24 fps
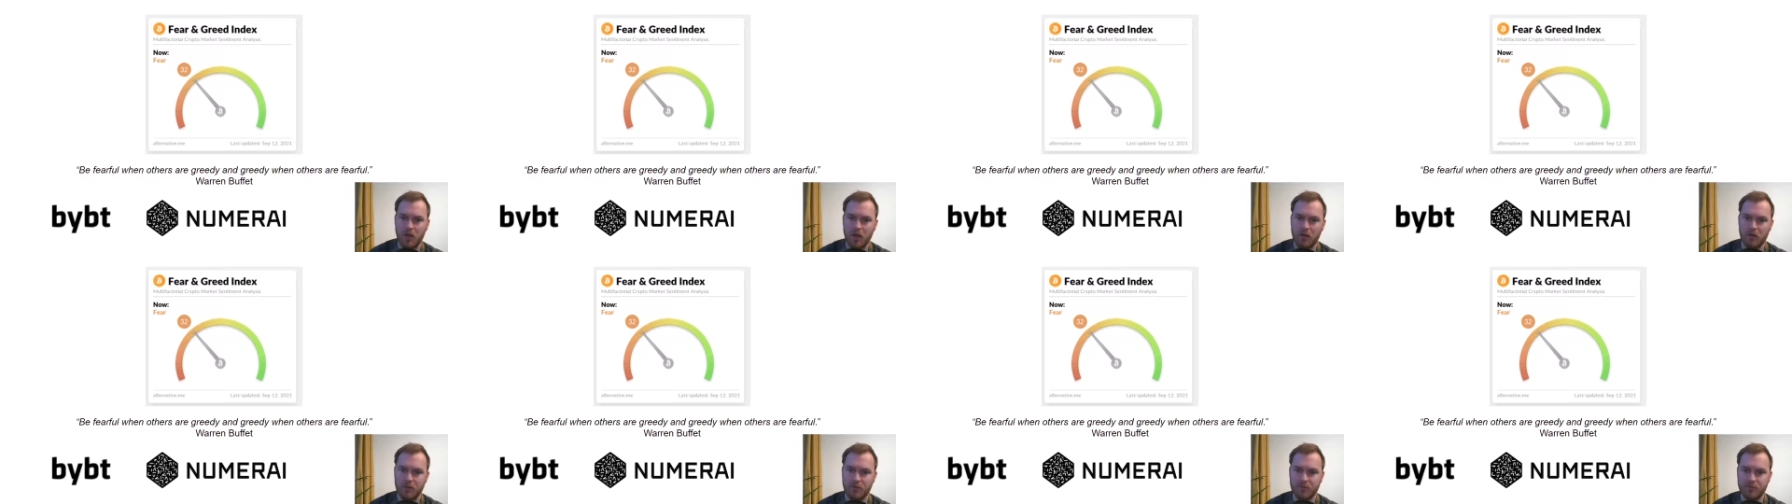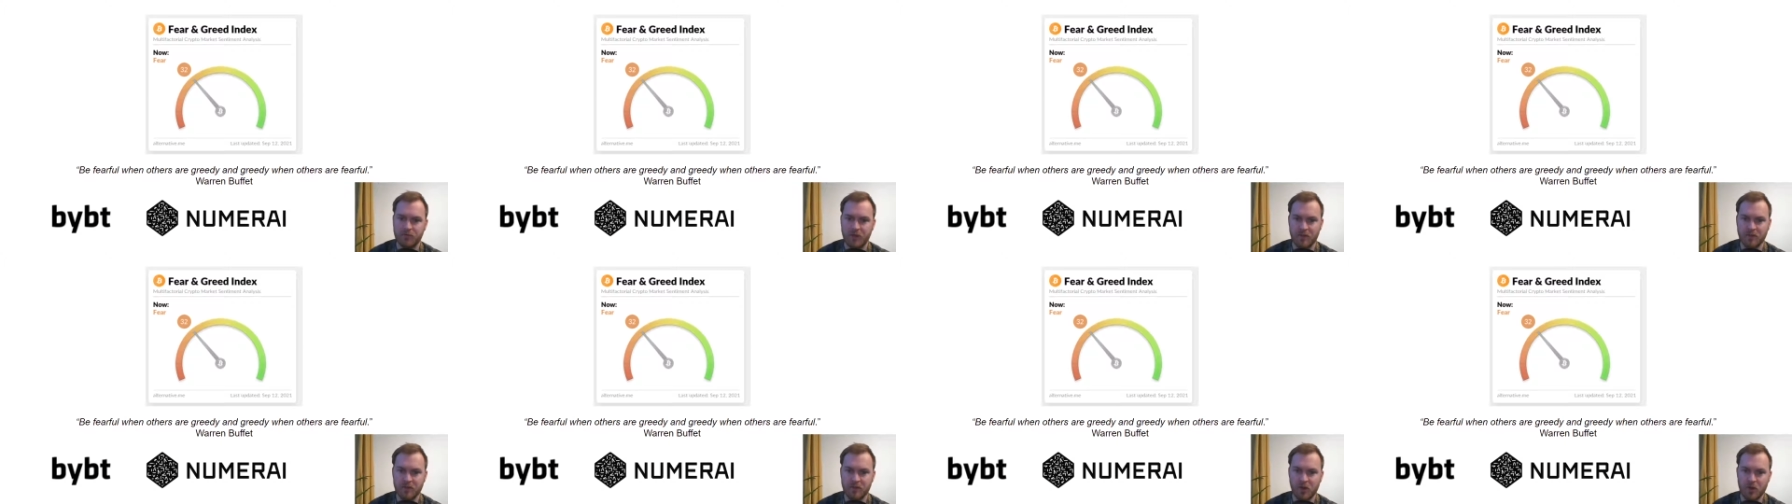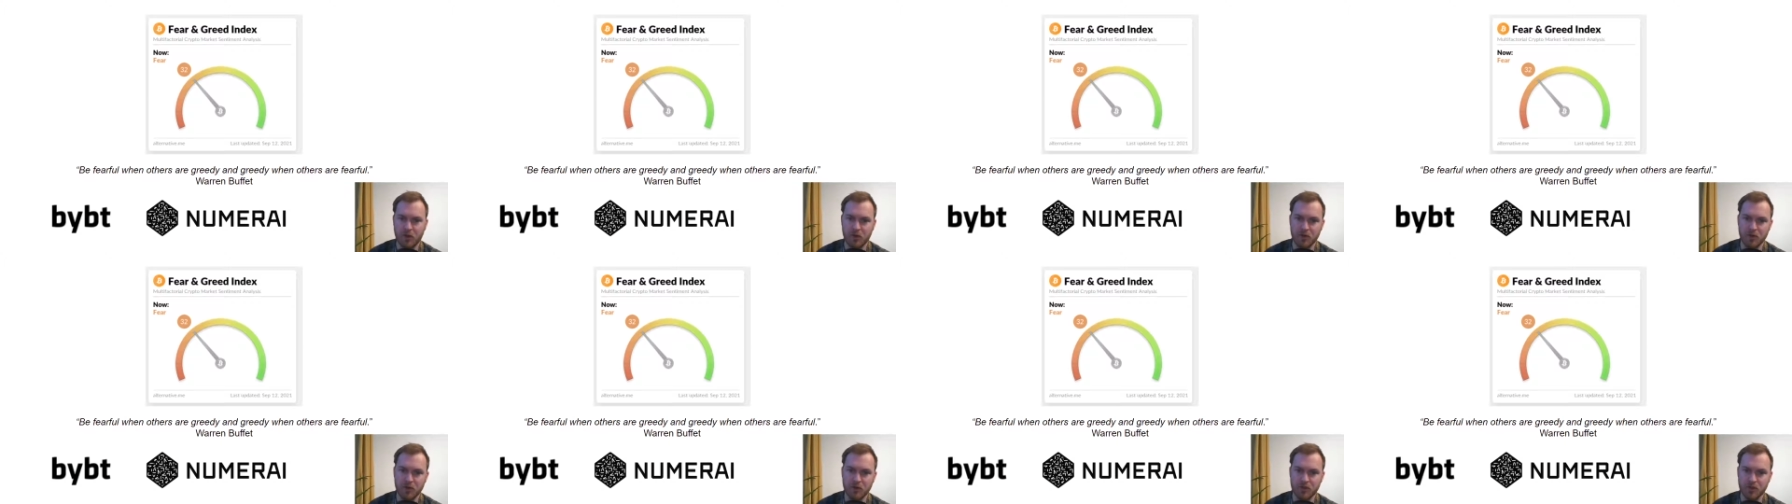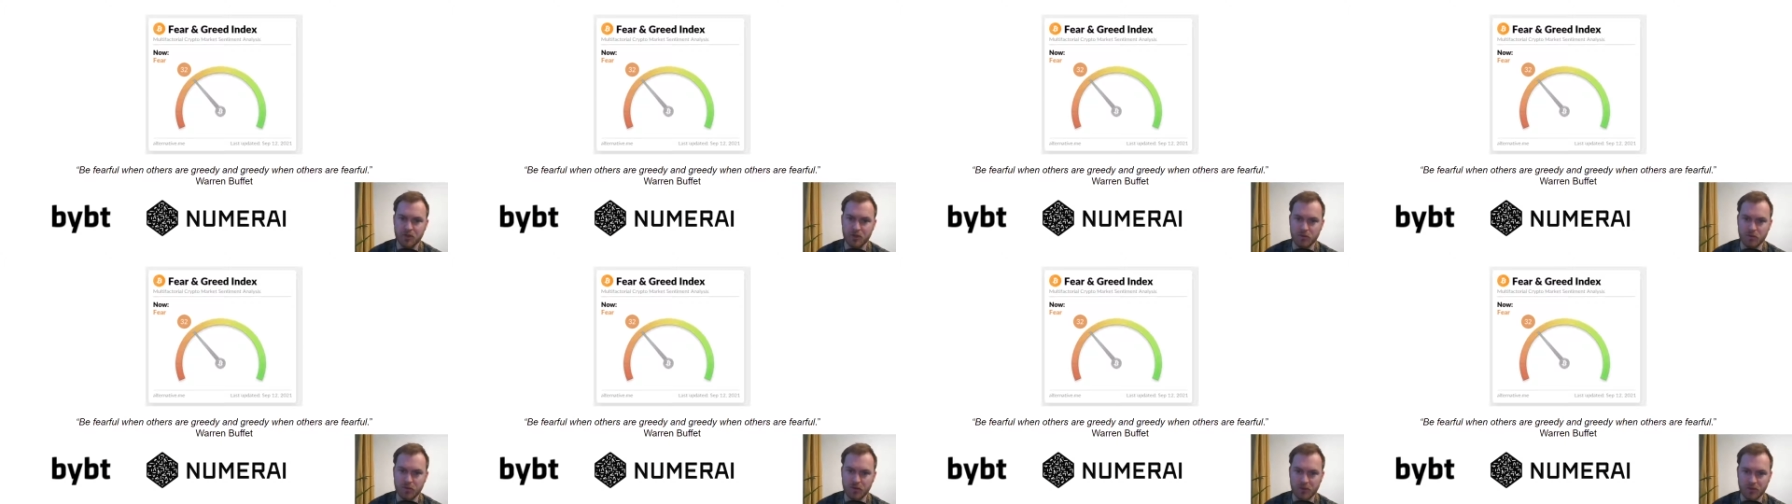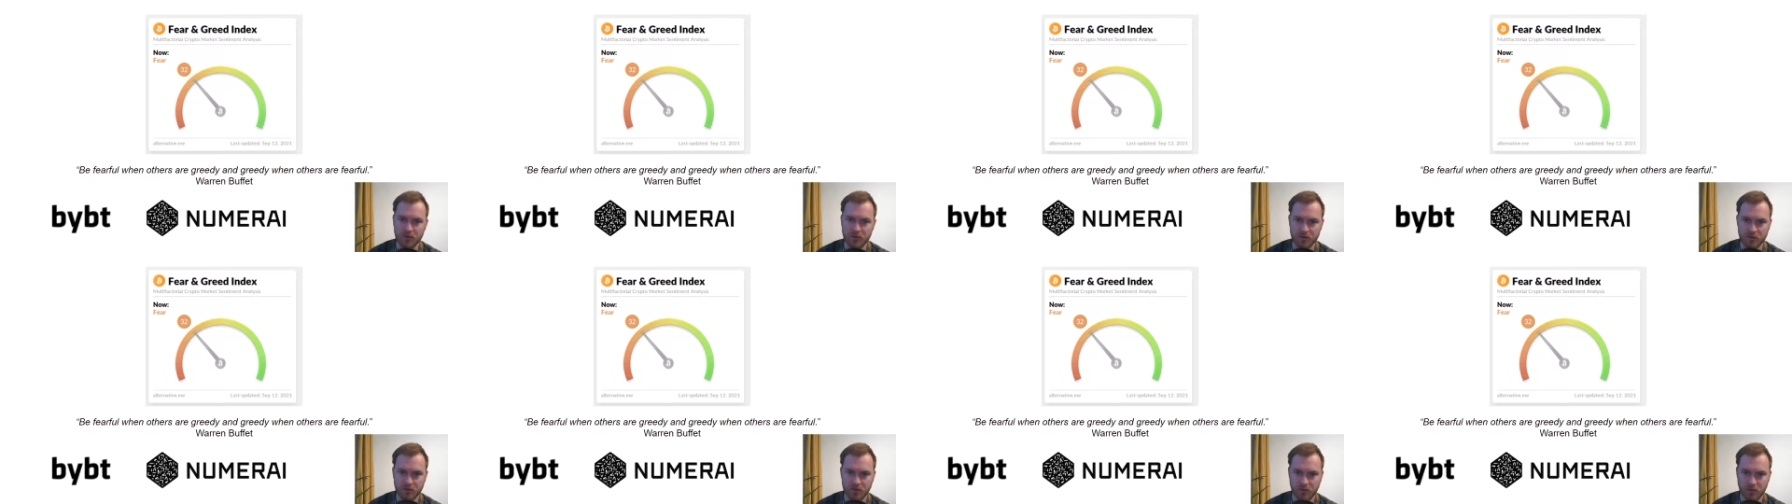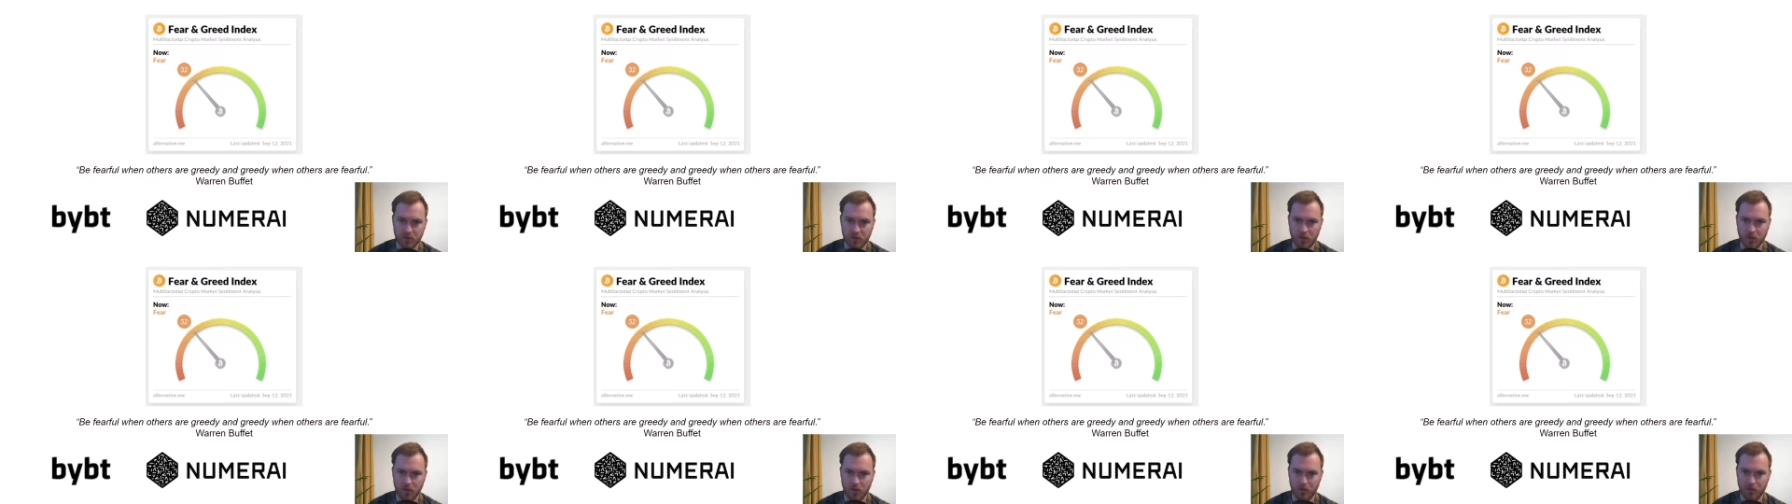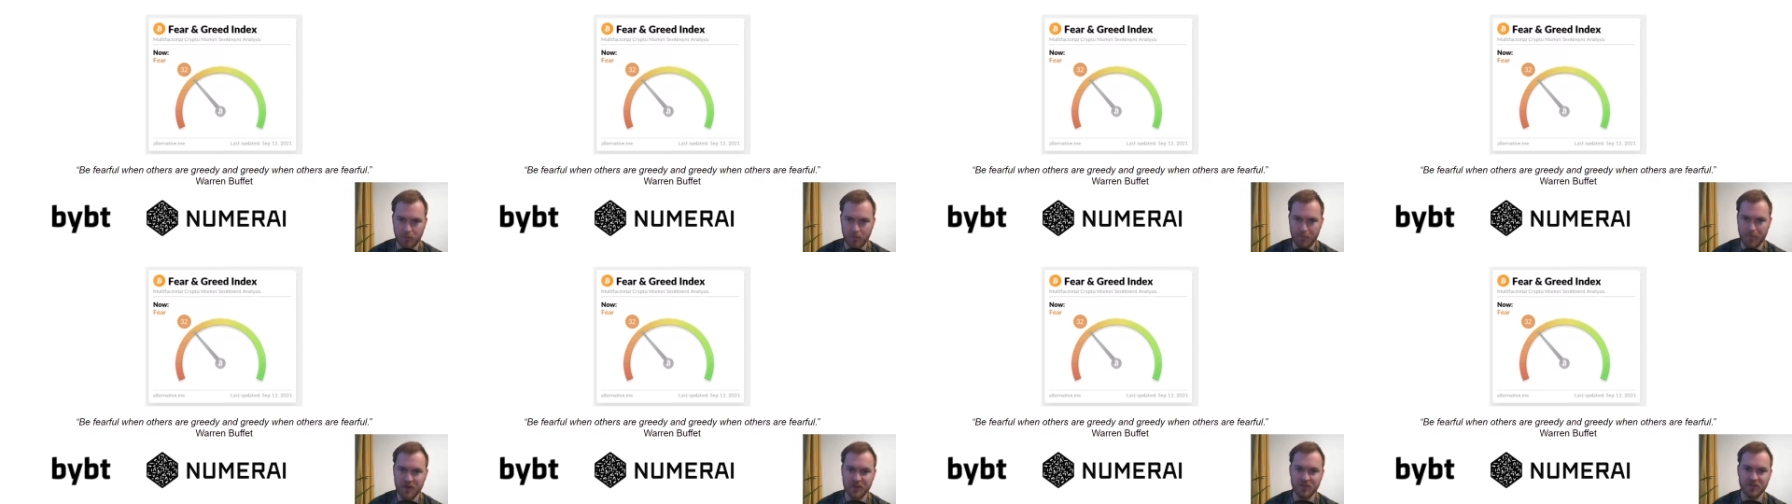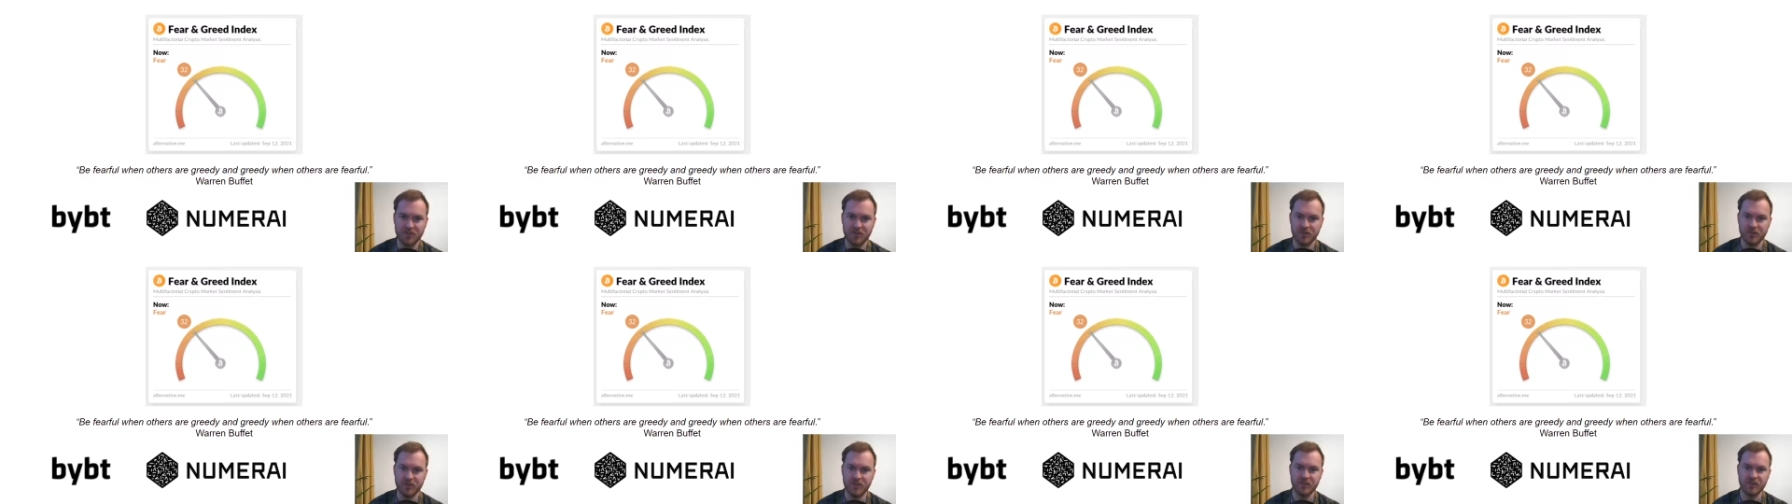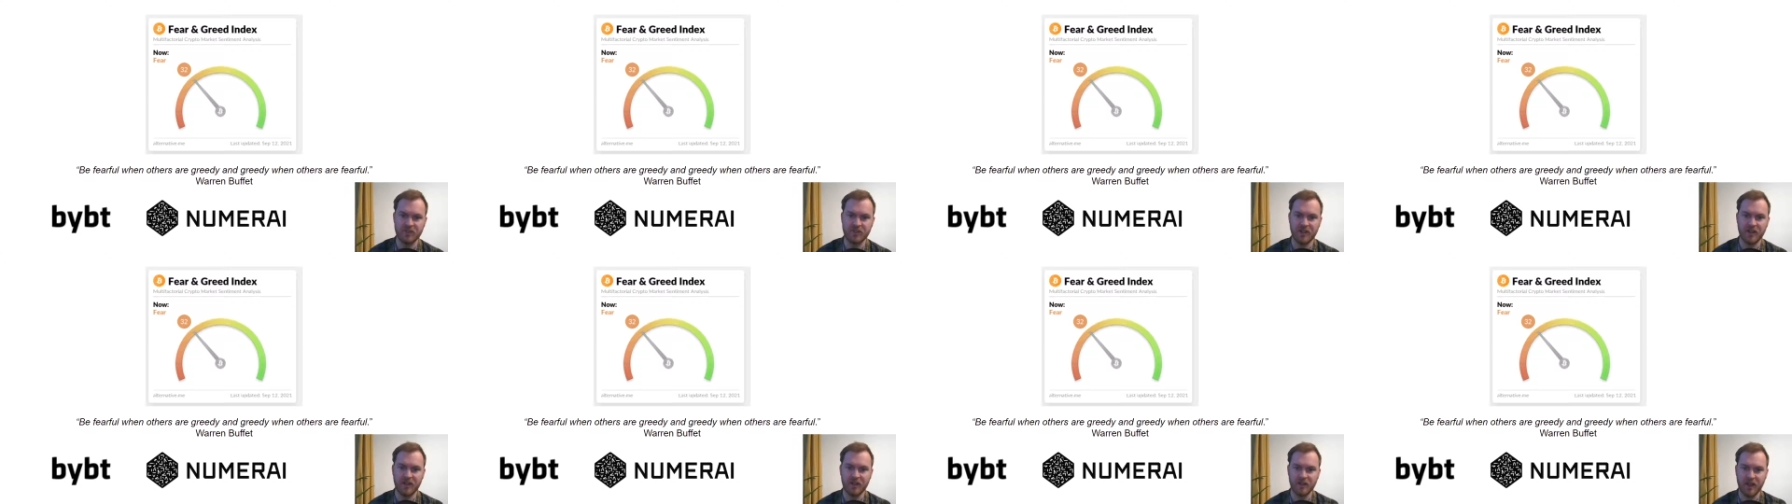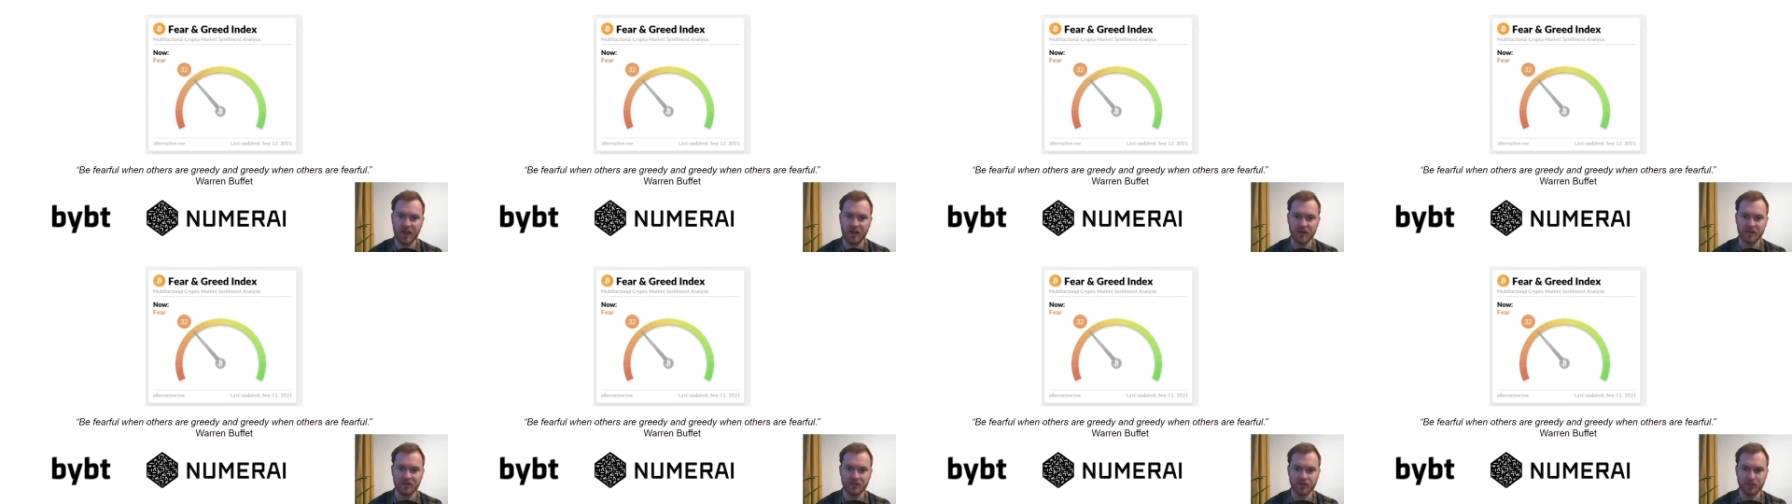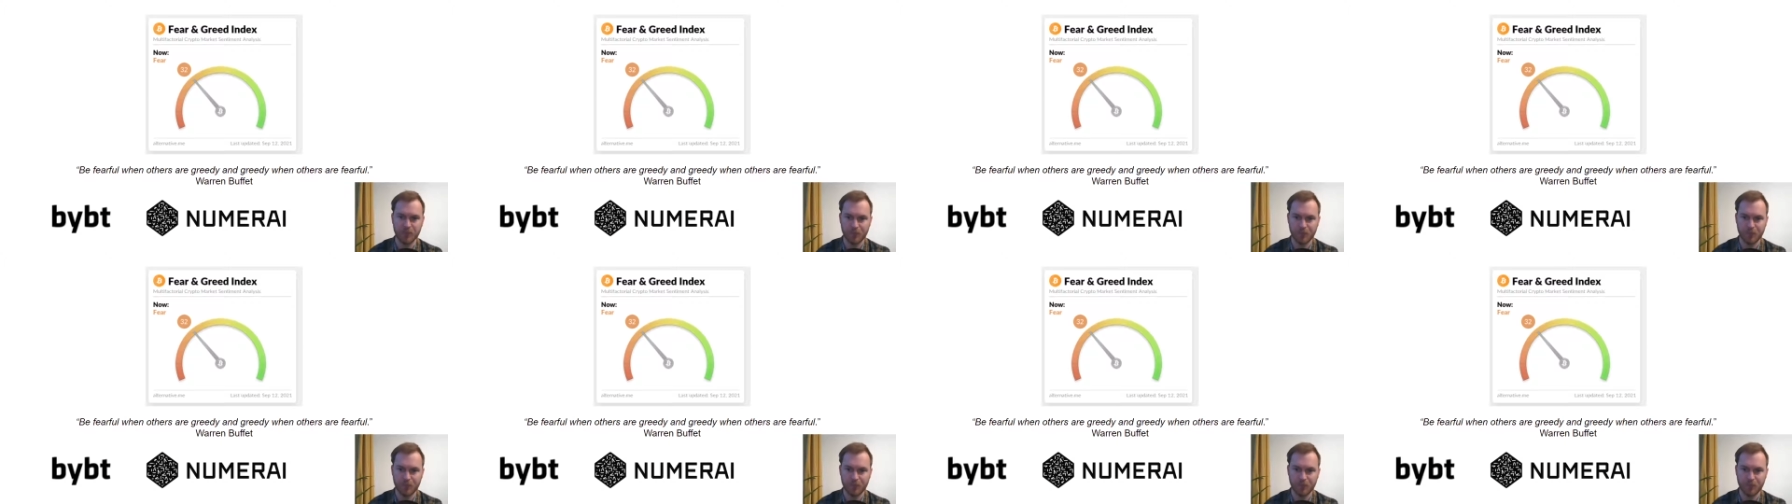of crypto YouTubers mention this index,